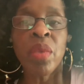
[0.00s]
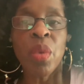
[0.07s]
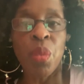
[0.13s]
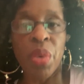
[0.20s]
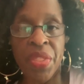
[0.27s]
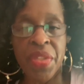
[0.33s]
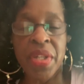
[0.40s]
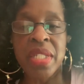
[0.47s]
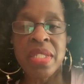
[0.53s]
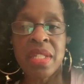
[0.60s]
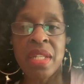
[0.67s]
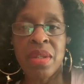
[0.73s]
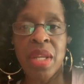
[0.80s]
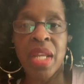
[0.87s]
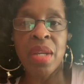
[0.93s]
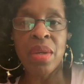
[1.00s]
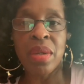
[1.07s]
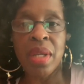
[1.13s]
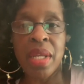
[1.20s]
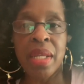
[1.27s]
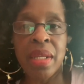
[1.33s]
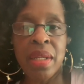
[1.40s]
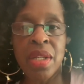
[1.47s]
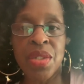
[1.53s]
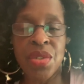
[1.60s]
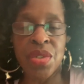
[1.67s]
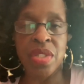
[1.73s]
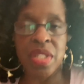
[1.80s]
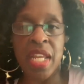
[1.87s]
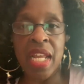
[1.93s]
with us and
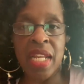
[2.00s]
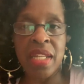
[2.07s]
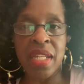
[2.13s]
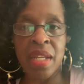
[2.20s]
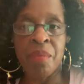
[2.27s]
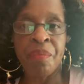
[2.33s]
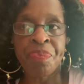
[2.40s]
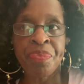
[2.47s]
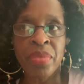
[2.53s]
understanding